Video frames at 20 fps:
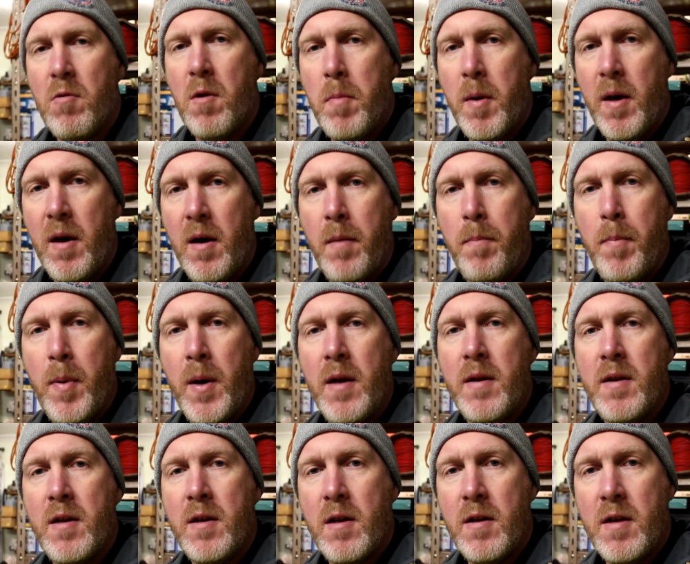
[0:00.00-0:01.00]
a bit of
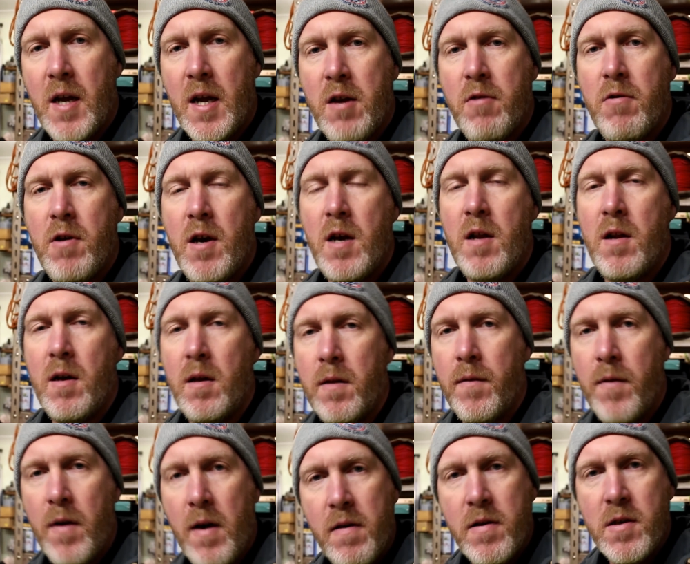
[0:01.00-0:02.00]
painting and decorating on the
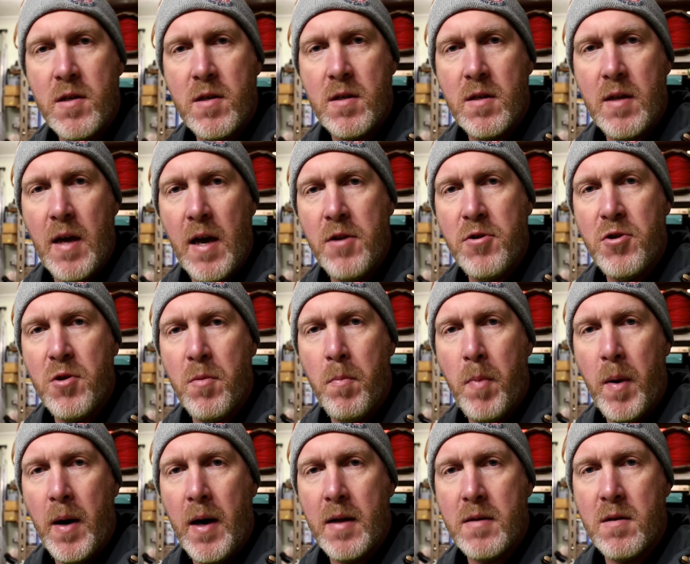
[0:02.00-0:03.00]
various engine
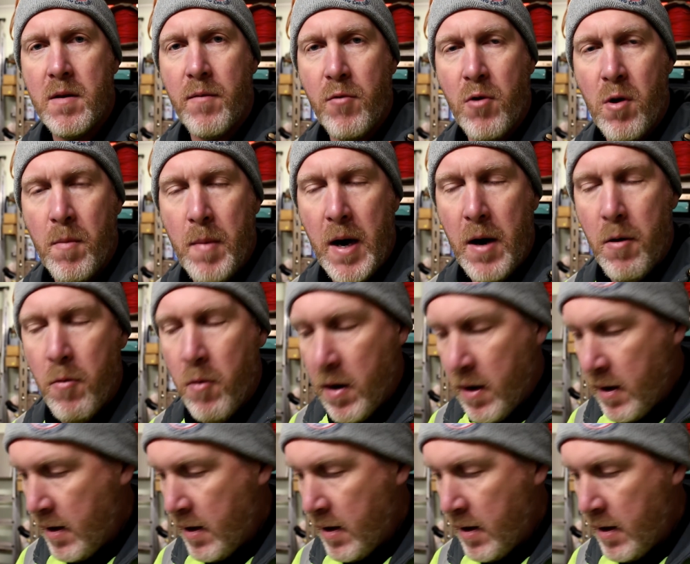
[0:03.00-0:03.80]
parts that have come out.